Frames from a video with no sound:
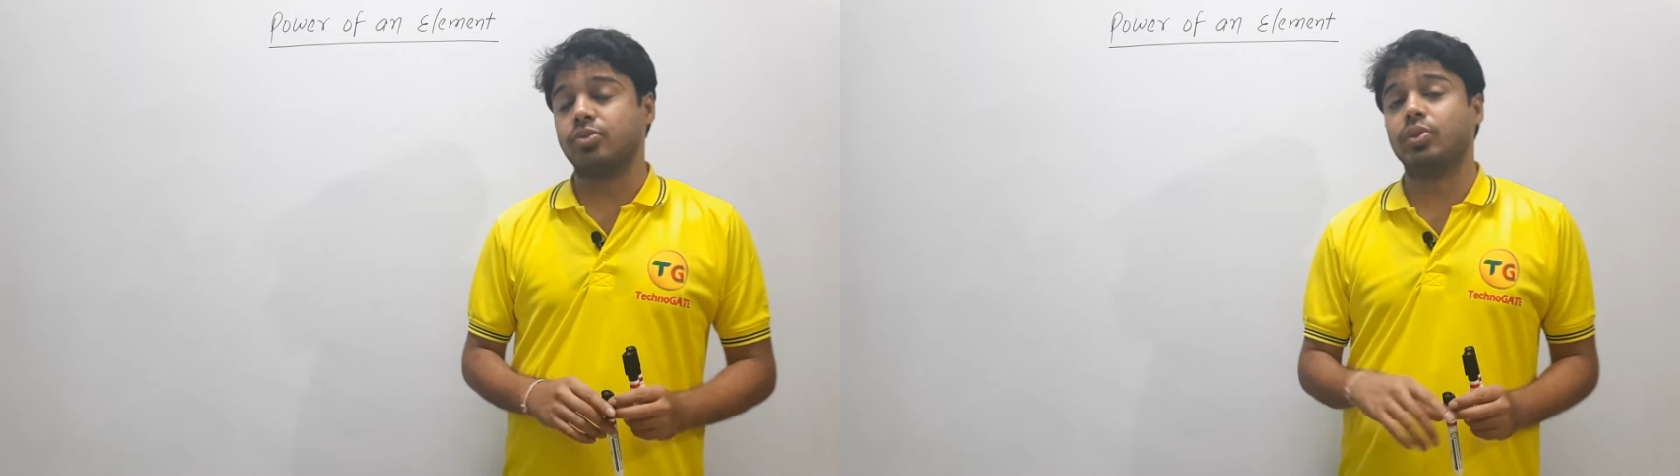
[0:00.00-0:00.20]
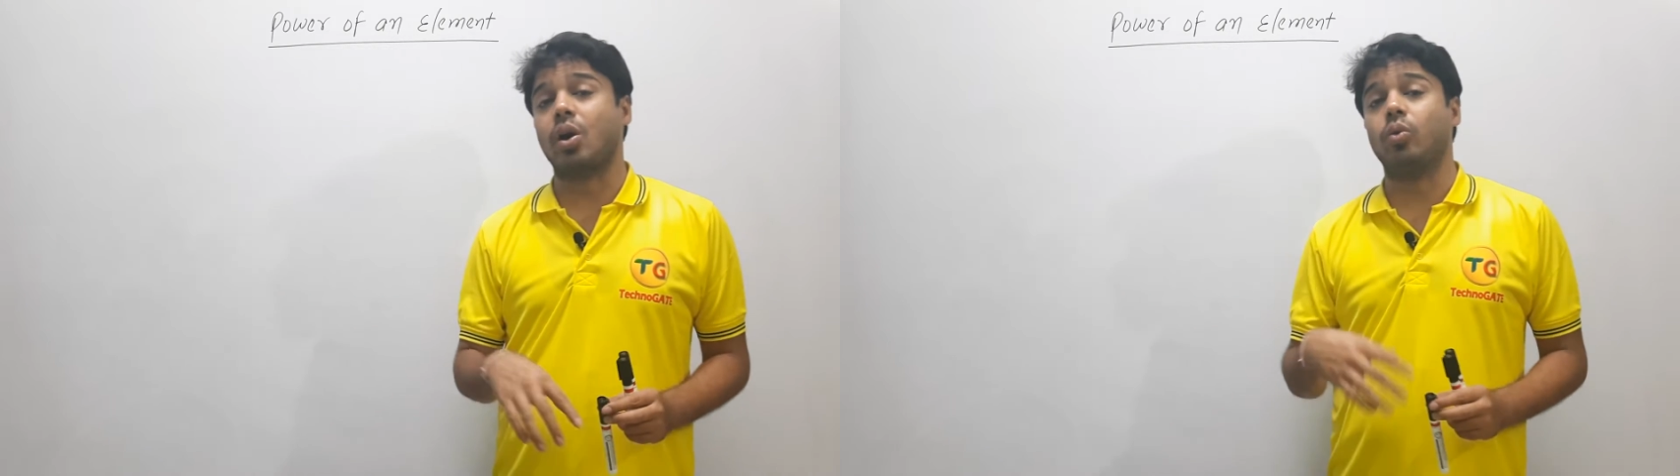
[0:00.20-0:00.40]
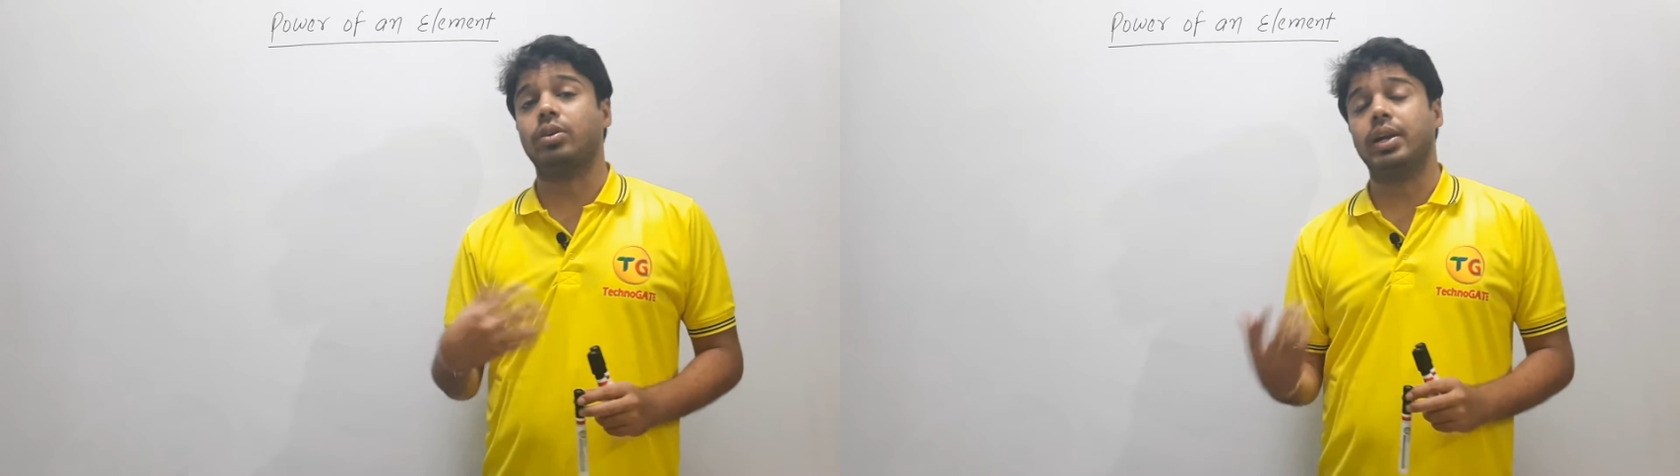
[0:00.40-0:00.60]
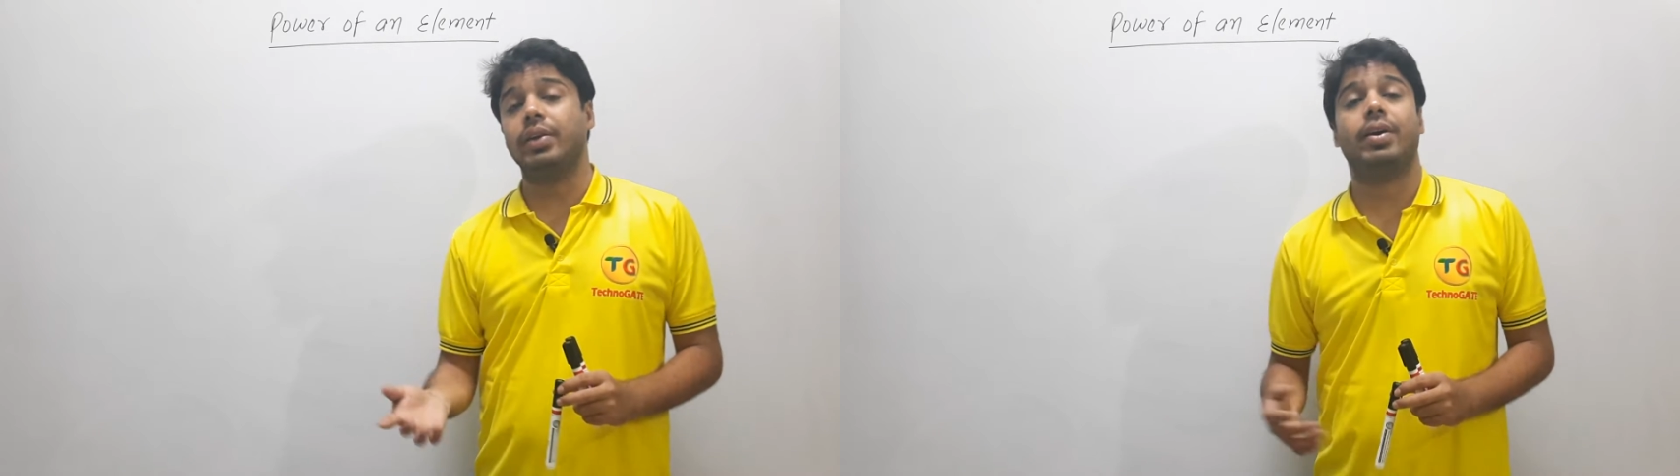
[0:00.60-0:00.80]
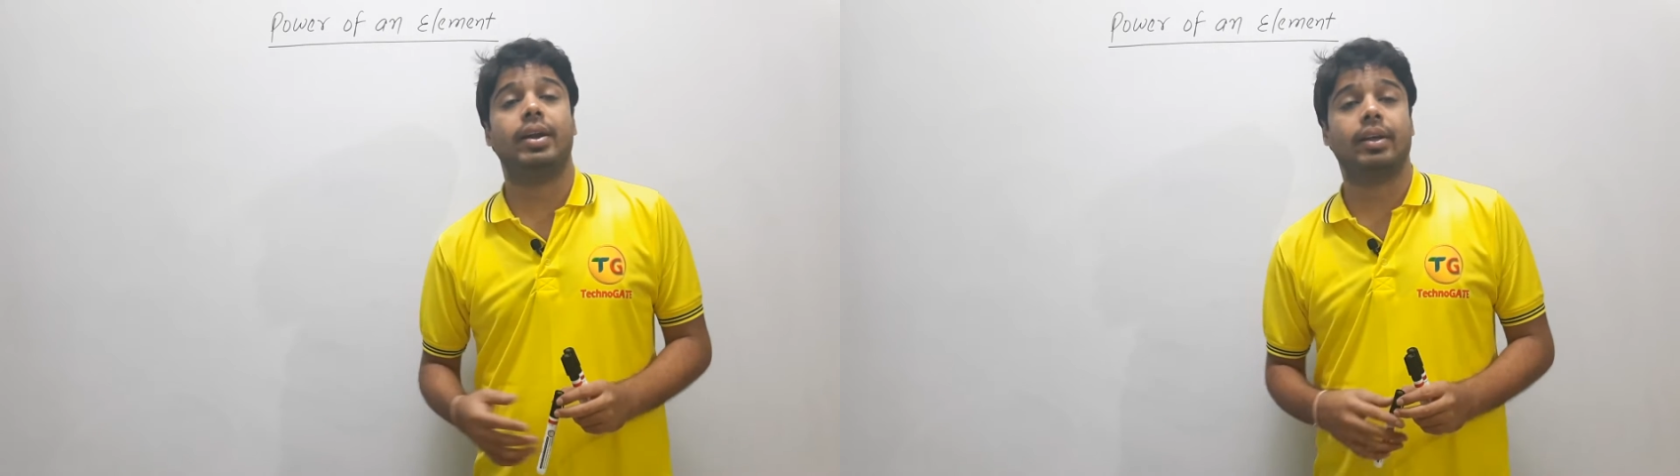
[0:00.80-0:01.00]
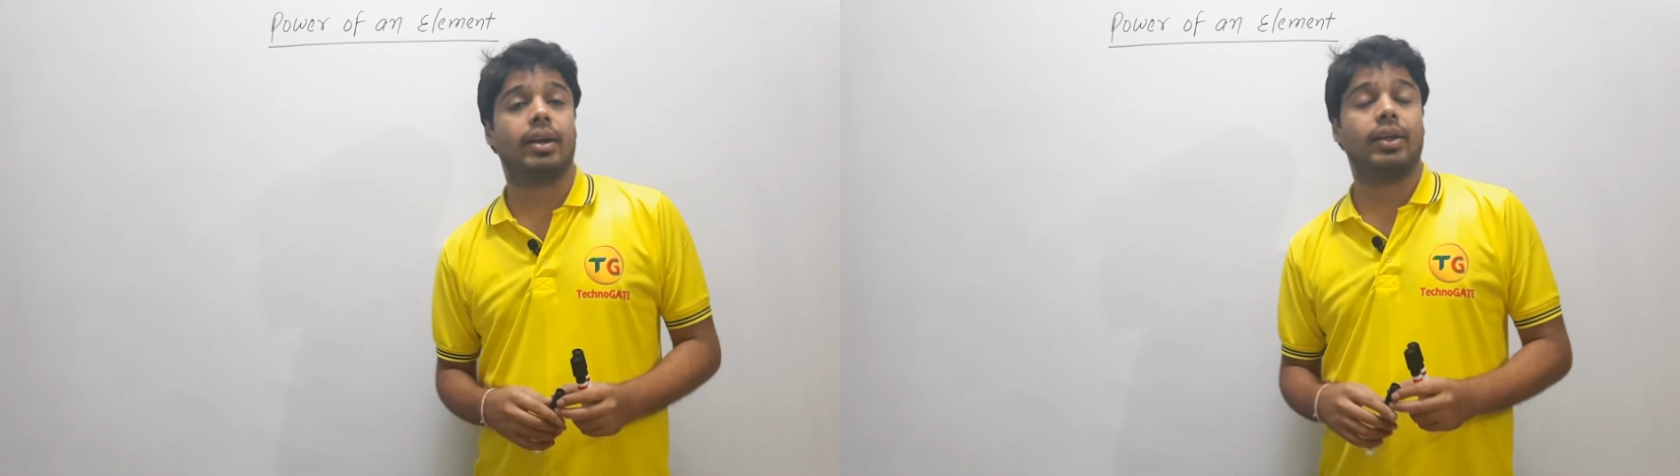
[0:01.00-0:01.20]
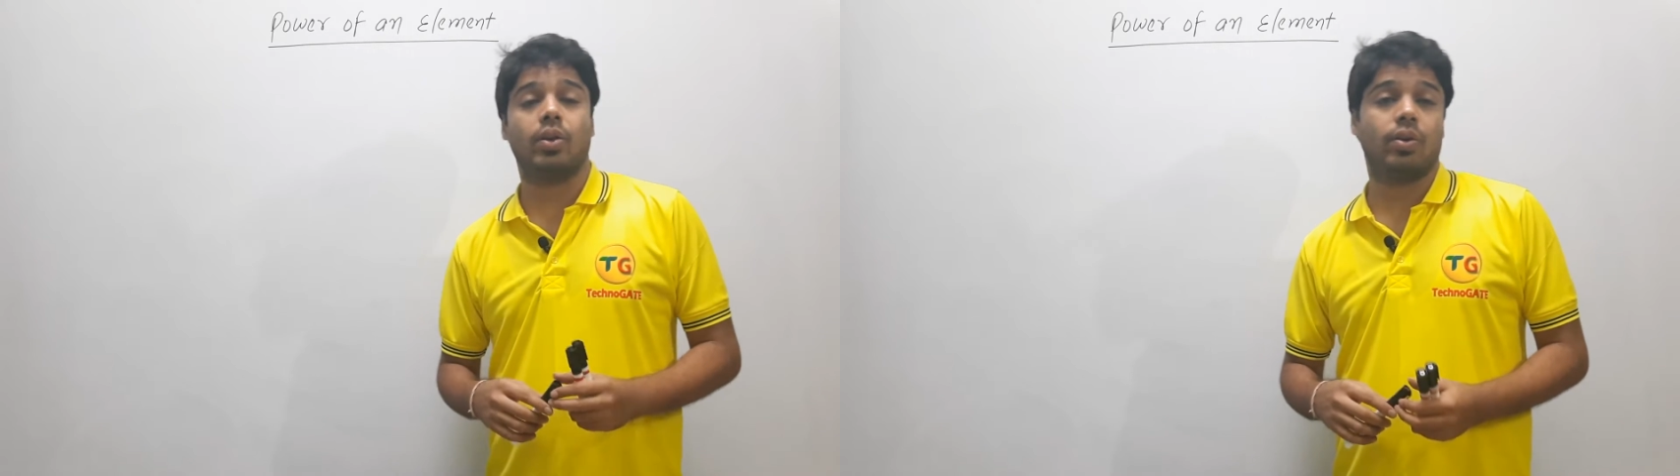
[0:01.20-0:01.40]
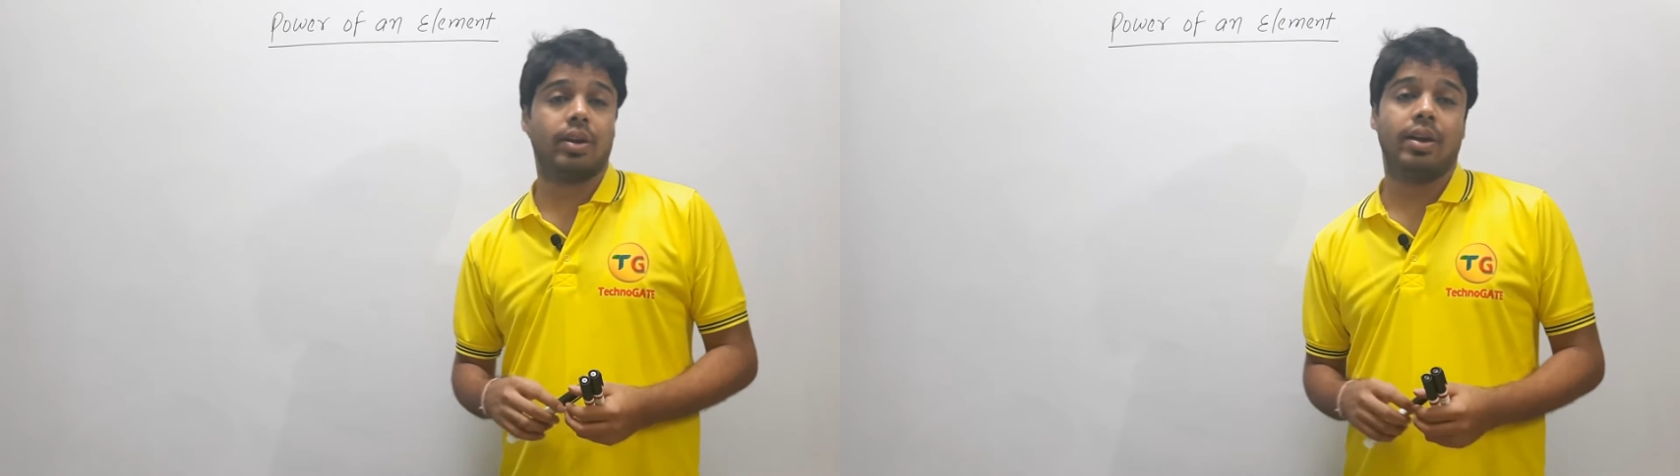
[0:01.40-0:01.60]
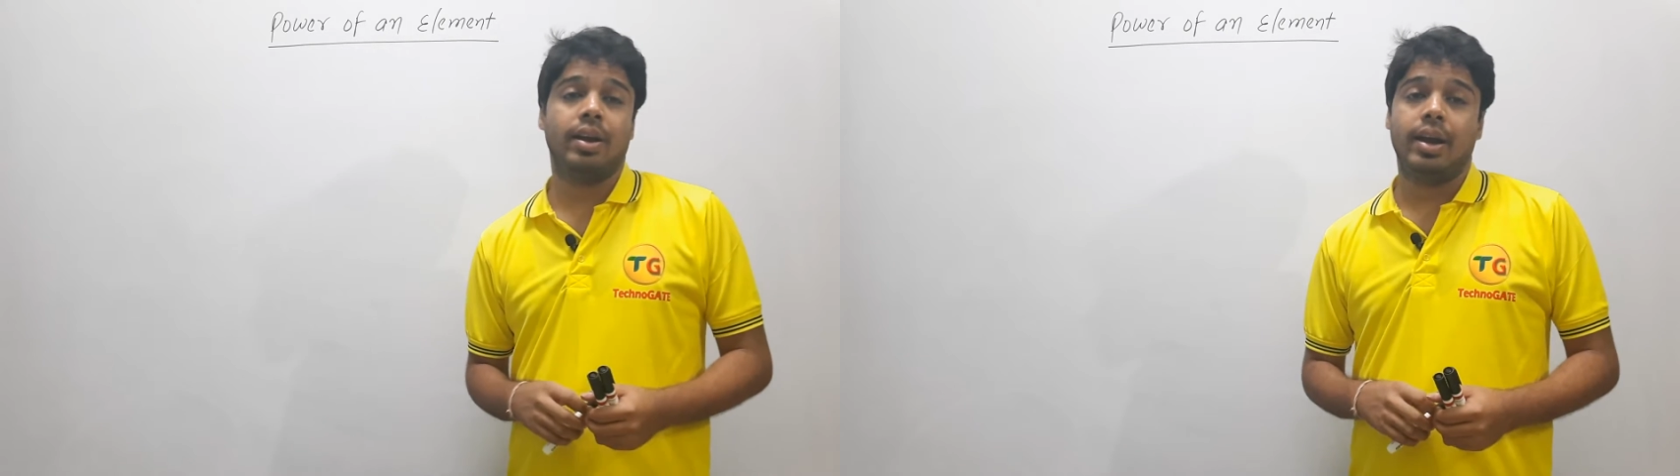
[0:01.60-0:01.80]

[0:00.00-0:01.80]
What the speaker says: without divide and conquer,